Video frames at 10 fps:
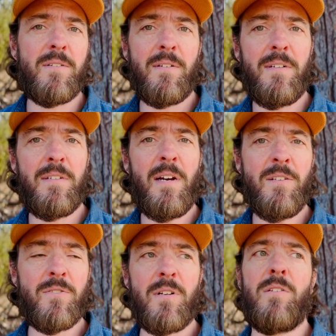on guitar
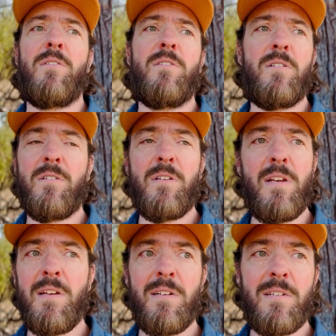strings.
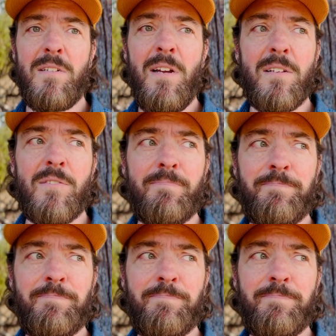It just does.